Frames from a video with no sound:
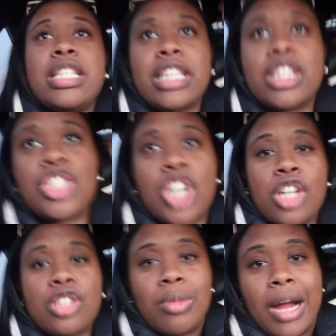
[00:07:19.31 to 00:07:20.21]
to get the
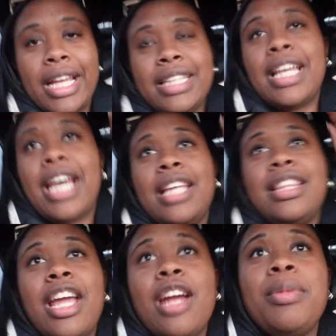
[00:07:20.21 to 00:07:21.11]
shirts, right? That
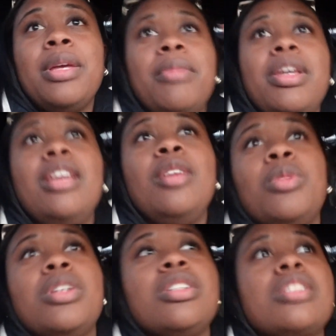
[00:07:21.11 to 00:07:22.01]
the Airbnb
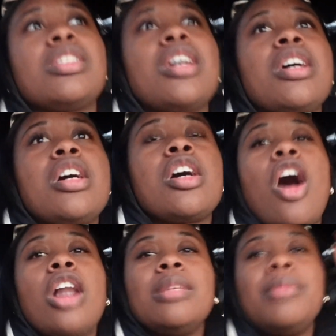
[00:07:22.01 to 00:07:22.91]
was
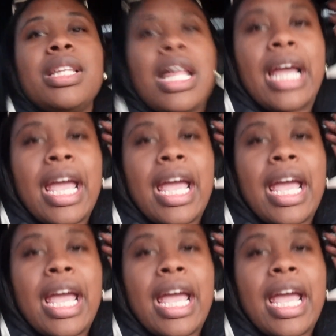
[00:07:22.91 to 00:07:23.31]
calling me like,